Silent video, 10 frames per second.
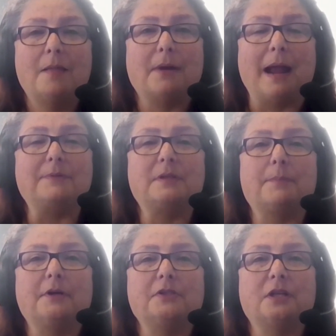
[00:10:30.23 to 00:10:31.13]
perhaps the
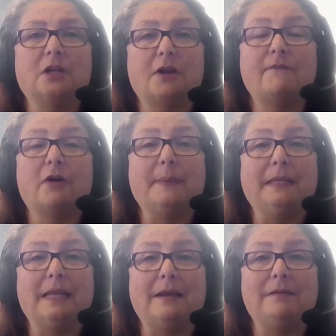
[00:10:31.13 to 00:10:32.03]
person
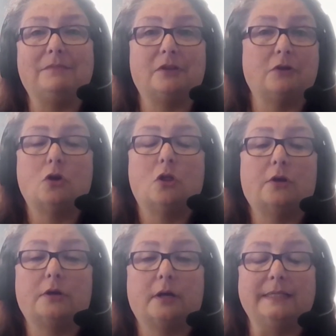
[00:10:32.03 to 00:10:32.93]
confirming that they're no
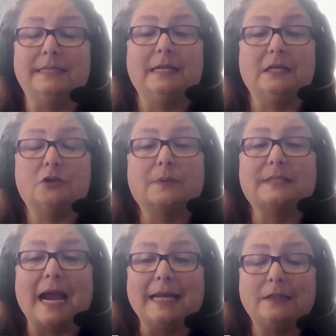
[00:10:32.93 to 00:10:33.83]
longer intending to
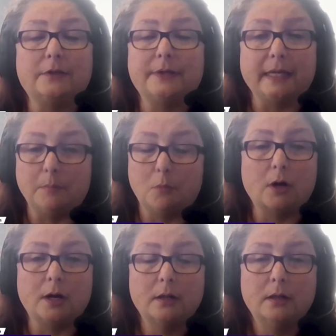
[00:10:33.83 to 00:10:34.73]
reside there
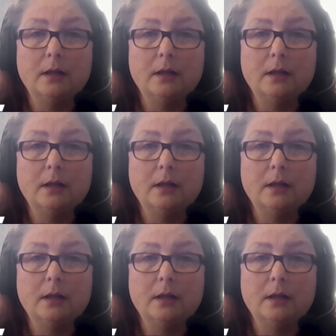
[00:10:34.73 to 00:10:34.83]
anymore.